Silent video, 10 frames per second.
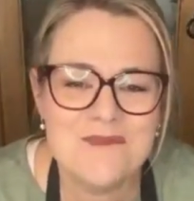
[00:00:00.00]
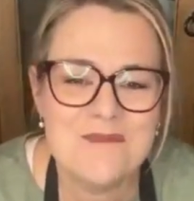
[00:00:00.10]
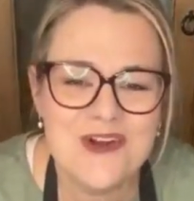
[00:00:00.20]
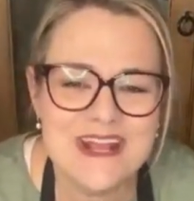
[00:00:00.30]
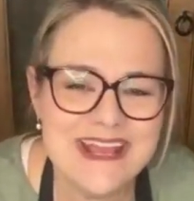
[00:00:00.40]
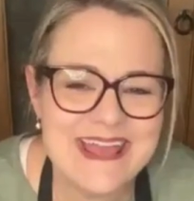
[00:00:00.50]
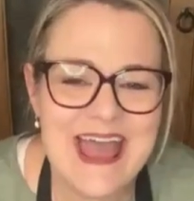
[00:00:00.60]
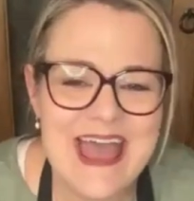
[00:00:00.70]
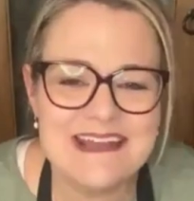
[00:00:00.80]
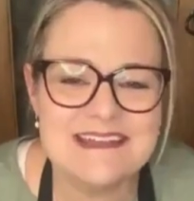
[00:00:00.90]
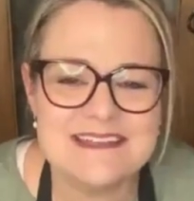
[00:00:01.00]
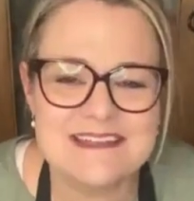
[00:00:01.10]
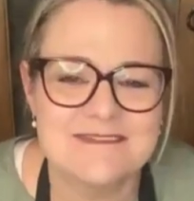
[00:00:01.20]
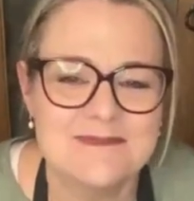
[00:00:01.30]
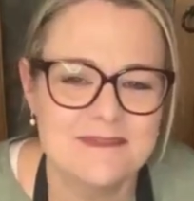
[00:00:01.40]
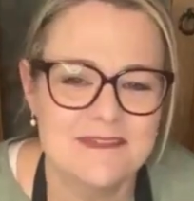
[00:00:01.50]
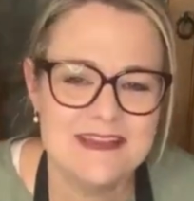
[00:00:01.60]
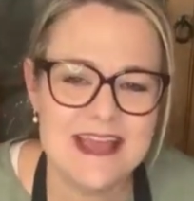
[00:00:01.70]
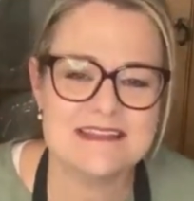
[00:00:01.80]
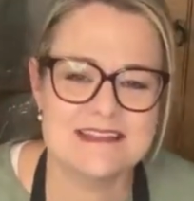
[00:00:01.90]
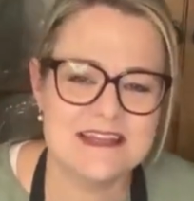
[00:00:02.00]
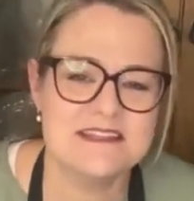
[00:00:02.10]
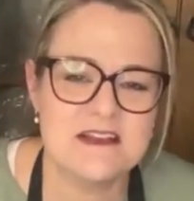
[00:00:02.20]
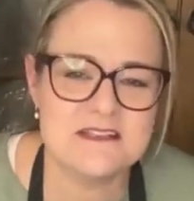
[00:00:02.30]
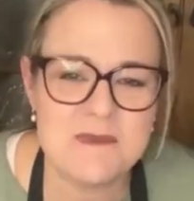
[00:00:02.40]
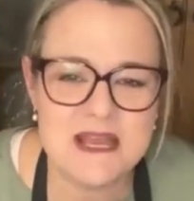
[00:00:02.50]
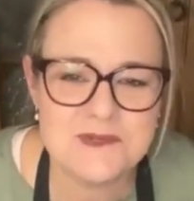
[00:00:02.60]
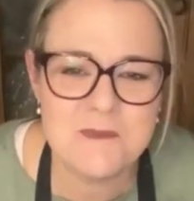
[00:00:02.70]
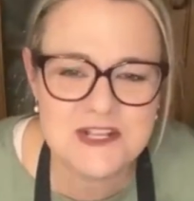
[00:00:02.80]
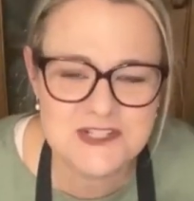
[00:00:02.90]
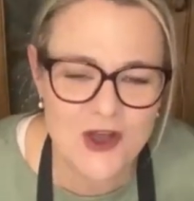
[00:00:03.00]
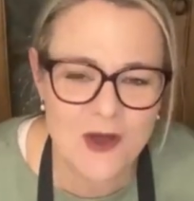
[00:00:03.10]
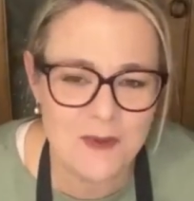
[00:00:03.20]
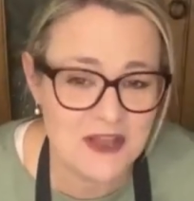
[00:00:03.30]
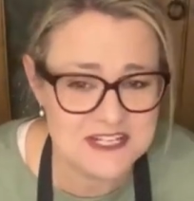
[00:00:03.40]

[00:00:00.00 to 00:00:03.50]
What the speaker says: Good morning, Kaz. Yes, it does match my top.